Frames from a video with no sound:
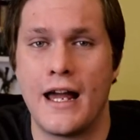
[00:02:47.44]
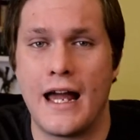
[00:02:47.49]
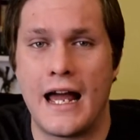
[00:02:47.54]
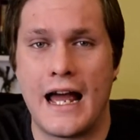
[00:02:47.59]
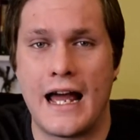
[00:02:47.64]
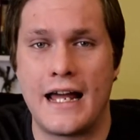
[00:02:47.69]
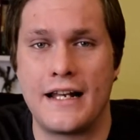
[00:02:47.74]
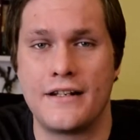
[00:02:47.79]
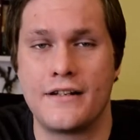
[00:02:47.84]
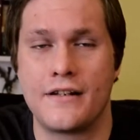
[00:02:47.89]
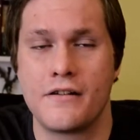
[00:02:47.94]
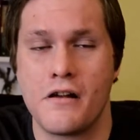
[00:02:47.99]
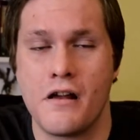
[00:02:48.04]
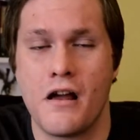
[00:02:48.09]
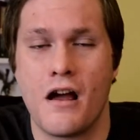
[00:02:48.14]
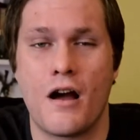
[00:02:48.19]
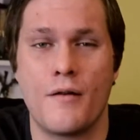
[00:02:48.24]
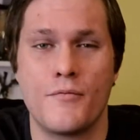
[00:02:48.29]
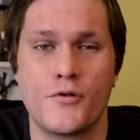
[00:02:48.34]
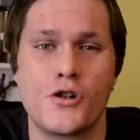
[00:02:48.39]
And
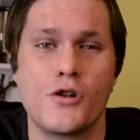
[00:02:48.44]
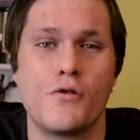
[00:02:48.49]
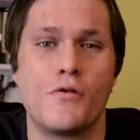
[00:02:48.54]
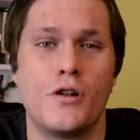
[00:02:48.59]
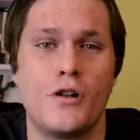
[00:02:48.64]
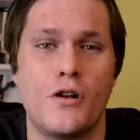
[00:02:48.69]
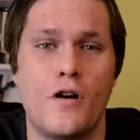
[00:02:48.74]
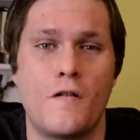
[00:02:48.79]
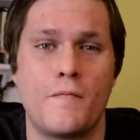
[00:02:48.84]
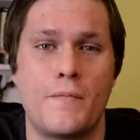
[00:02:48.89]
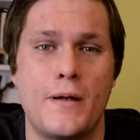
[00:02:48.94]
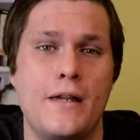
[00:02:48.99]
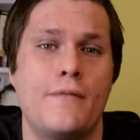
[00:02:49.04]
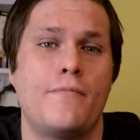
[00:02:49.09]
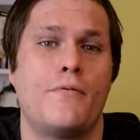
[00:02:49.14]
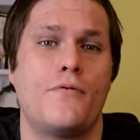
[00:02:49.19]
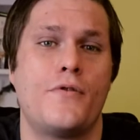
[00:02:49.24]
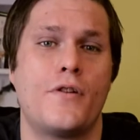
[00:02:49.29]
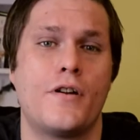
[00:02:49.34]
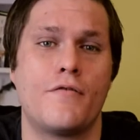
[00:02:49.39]
I'm sure a lot of
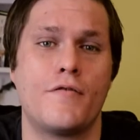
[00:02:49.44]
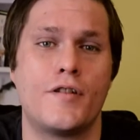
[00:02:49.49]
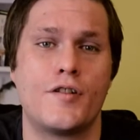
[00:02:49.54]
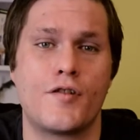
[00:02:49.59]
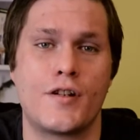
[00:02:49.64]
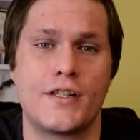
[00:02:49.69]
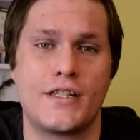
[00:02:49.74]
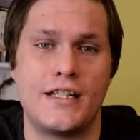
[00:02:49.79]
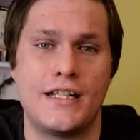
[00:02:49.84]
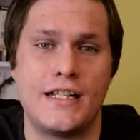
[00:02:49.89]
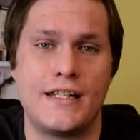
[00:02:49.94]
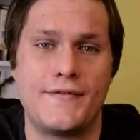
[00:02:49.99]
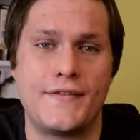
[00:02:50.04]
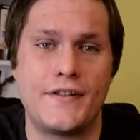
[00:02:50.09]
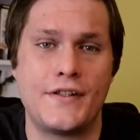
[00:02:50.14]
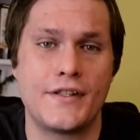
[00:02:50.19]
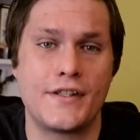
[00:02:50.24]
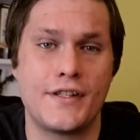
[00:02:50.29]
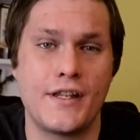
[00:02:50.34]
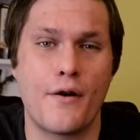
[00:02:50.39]
people that are interested in
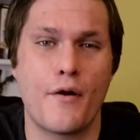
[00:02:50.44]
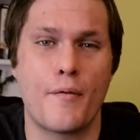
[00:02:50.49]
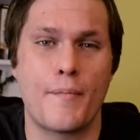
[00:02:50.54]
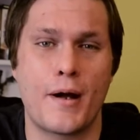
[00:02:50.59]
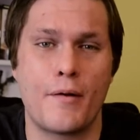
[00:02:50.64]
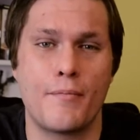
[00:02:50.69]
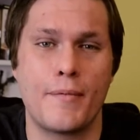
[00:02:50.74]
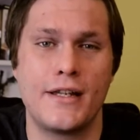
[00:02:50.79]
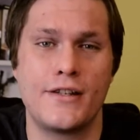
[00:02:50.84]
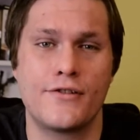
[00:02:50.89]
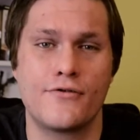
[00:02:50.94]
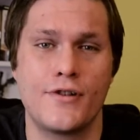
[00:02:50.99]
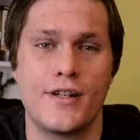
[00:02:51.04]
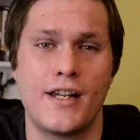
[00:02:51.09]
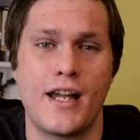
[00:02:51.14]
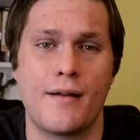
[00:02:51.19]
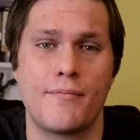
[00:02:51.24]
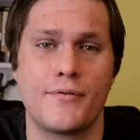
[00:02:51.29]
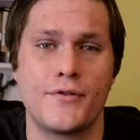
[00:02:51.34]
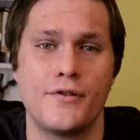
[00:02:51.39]
dividends know about MainStreet
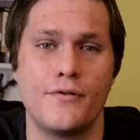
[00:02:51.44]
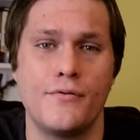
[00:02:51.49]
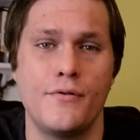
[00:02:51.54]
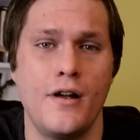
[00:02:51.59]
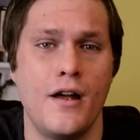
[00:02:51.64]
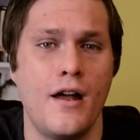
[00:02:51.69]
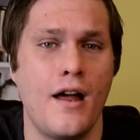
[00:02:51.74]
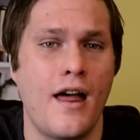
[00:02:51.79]
Capital.